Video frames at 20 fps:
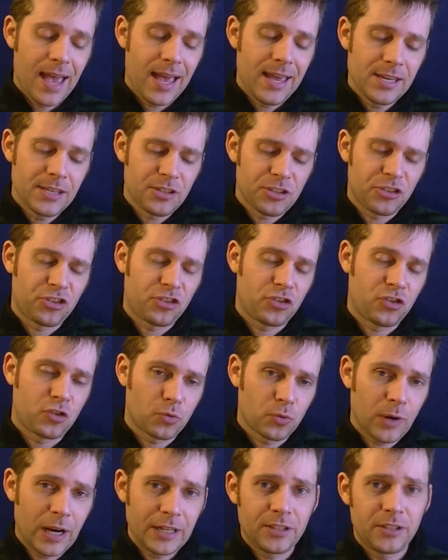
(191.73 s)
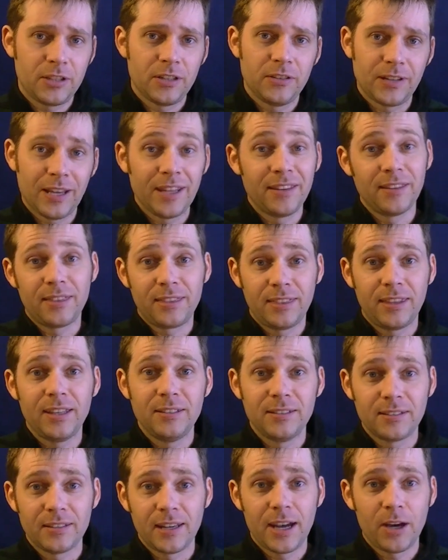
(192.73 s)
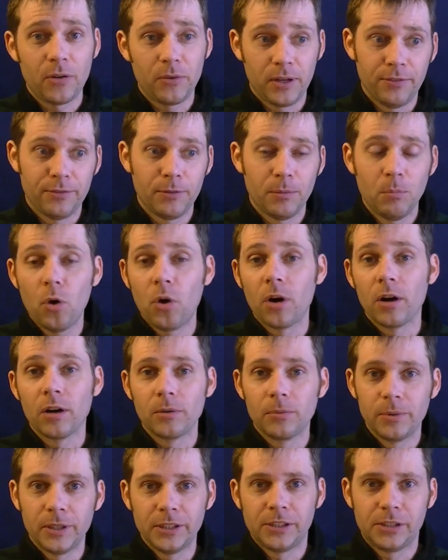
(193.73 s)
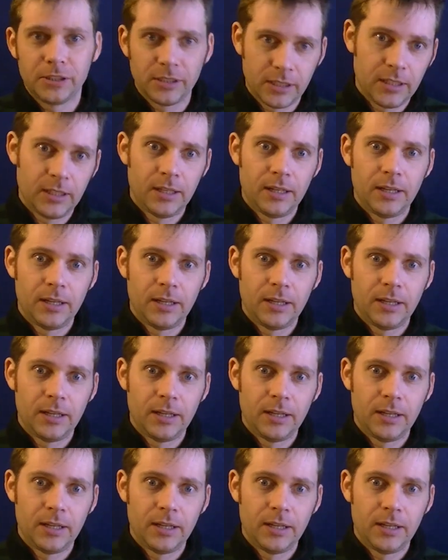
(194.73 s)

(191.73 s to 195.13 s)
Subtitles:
it stretches and thins it out even more, which